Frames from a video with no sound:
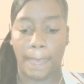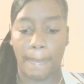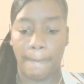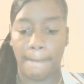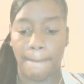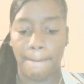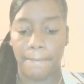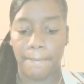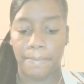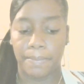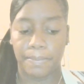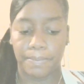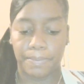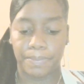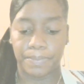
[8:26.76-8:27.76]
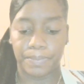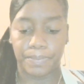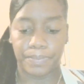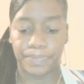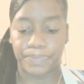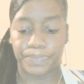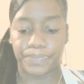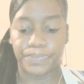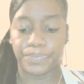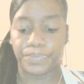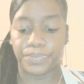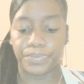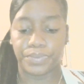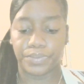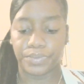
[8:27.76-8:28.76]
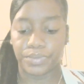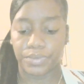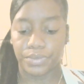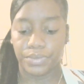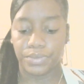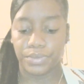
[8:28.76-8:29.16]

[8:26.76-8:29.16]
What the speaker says: Nobody speaks.